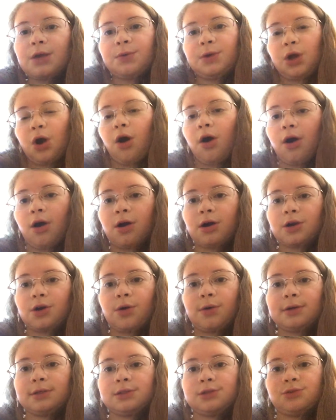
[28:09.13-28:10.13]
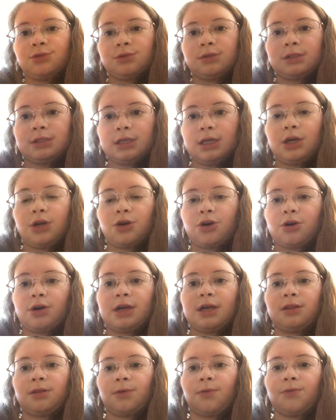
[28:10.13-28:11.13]
we are going to see her
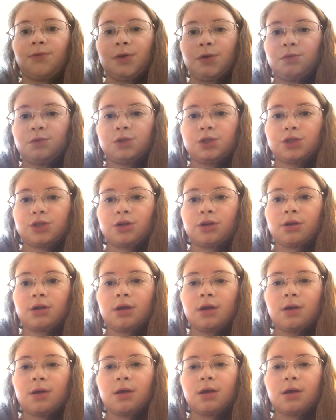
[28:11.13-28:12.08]
in the future.